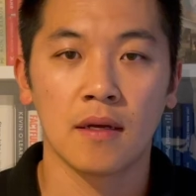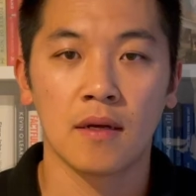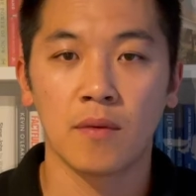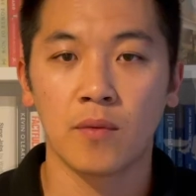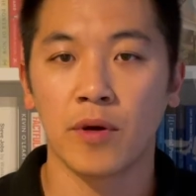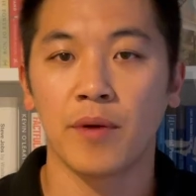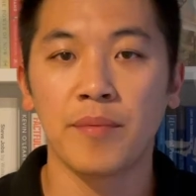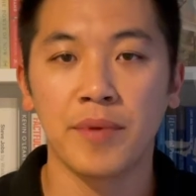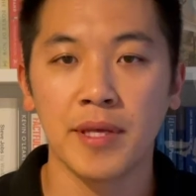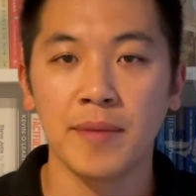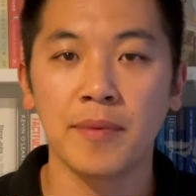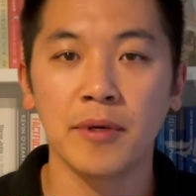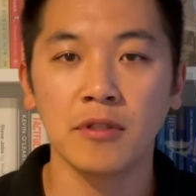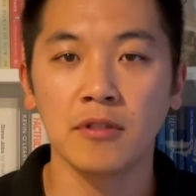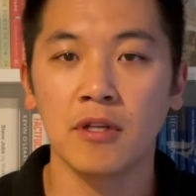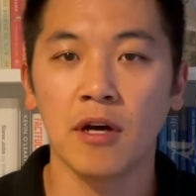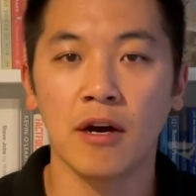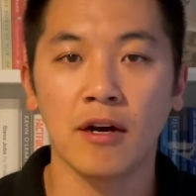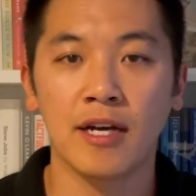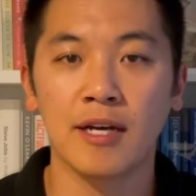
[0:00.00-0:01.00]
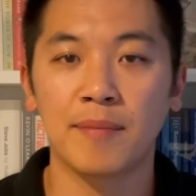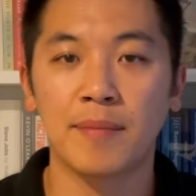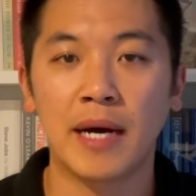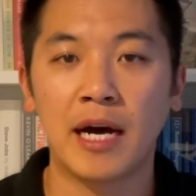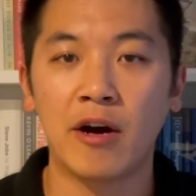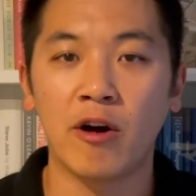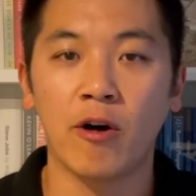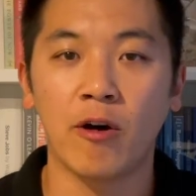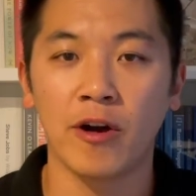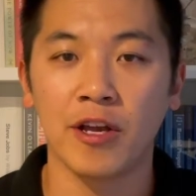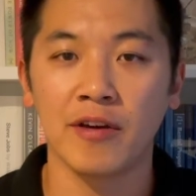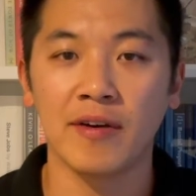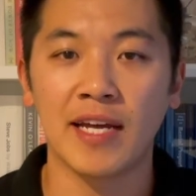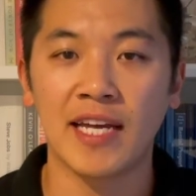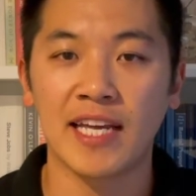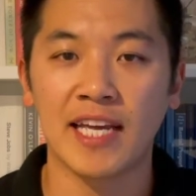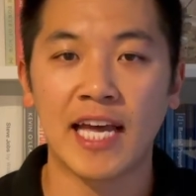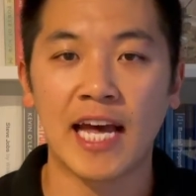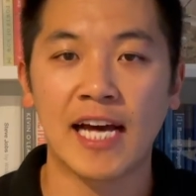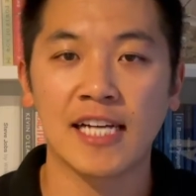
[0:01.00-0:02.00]
When people talk about oil
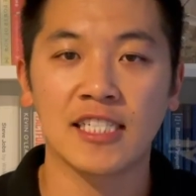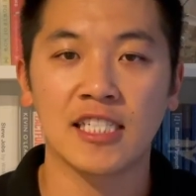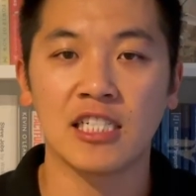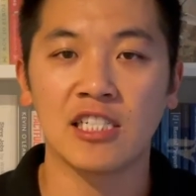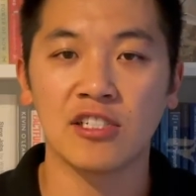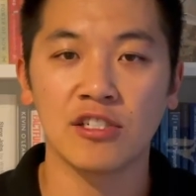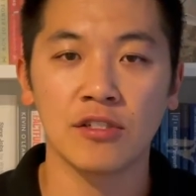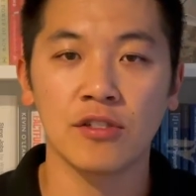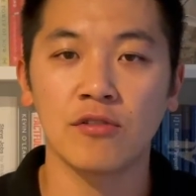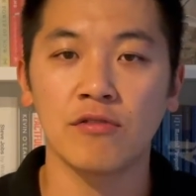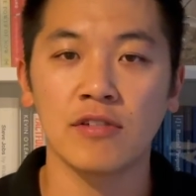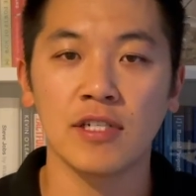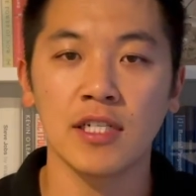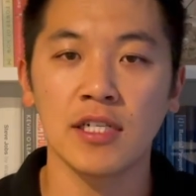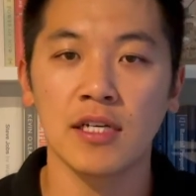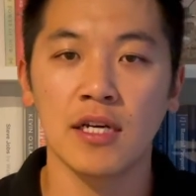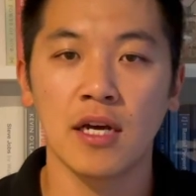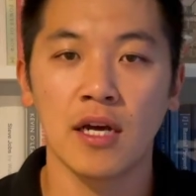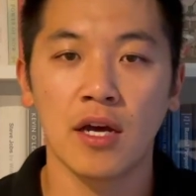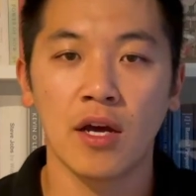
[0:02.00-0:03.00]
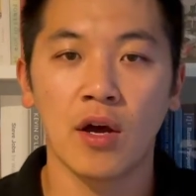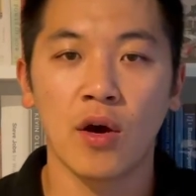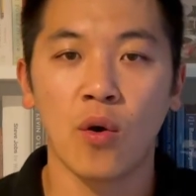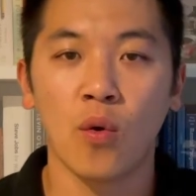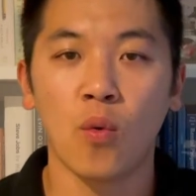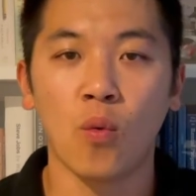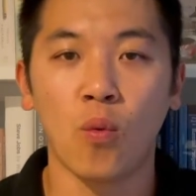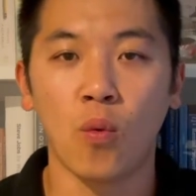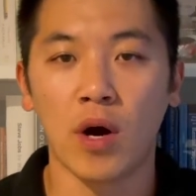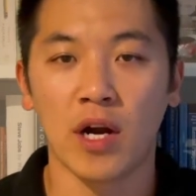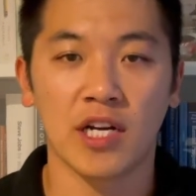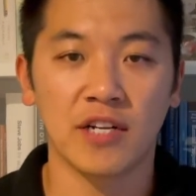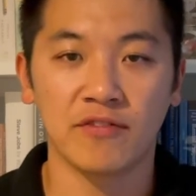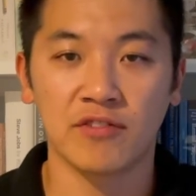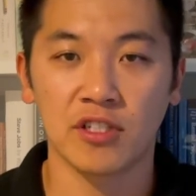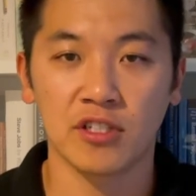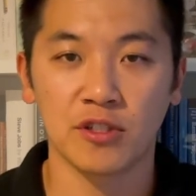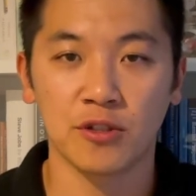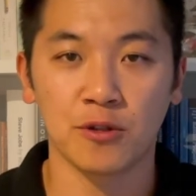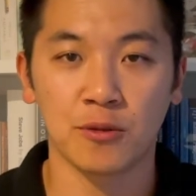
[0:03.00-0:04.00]
and gas industry, one of
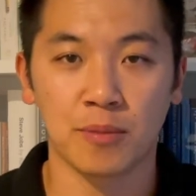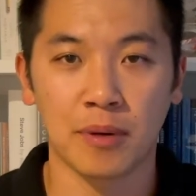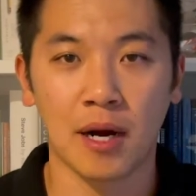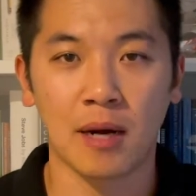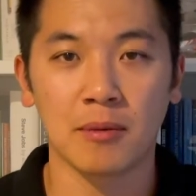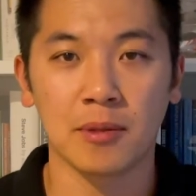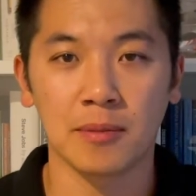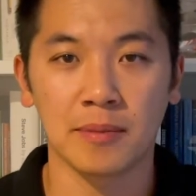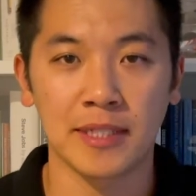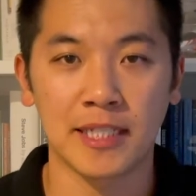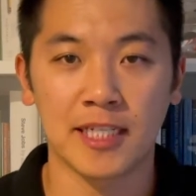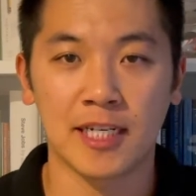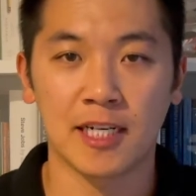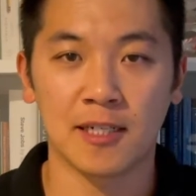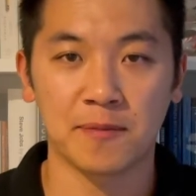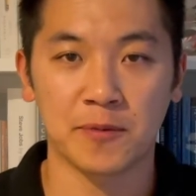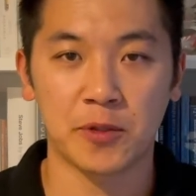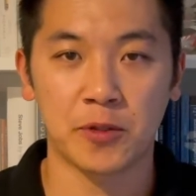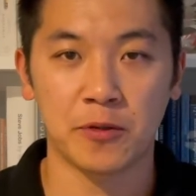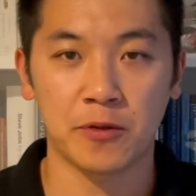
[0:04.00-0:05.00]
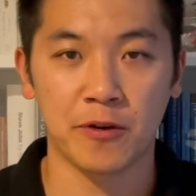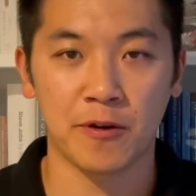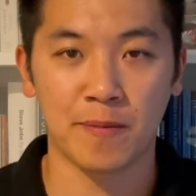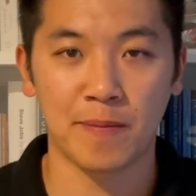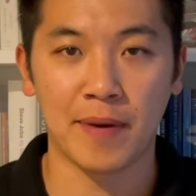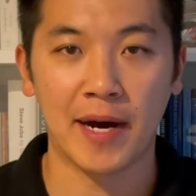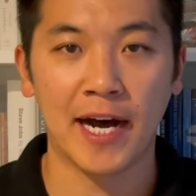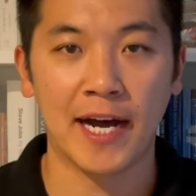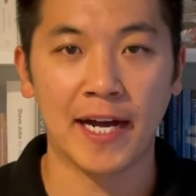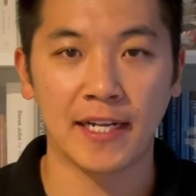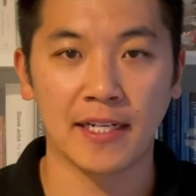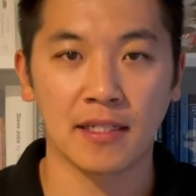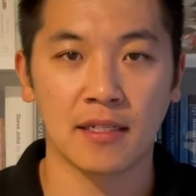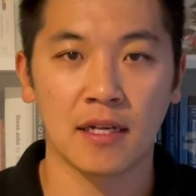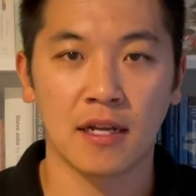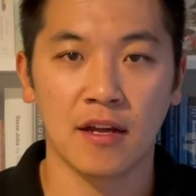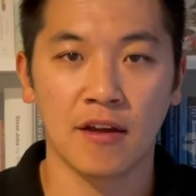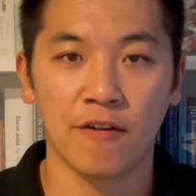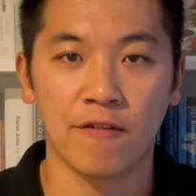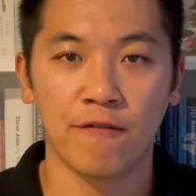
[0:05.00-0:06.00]
the two probably comes to your mind.
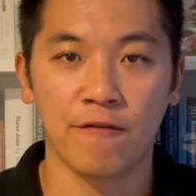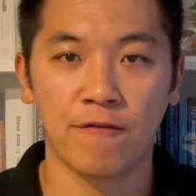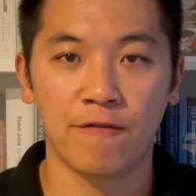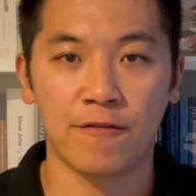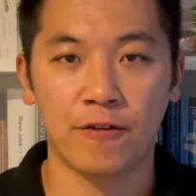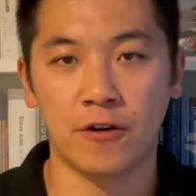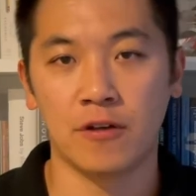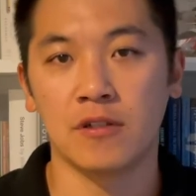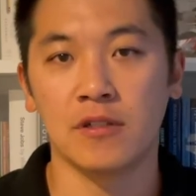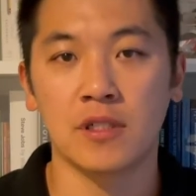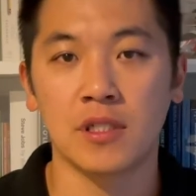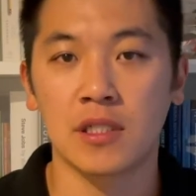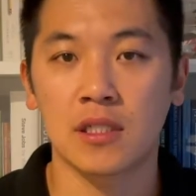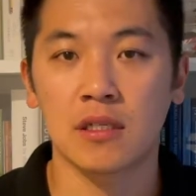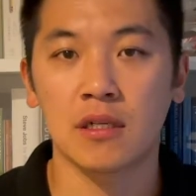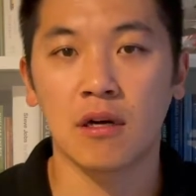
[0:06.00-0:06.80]
First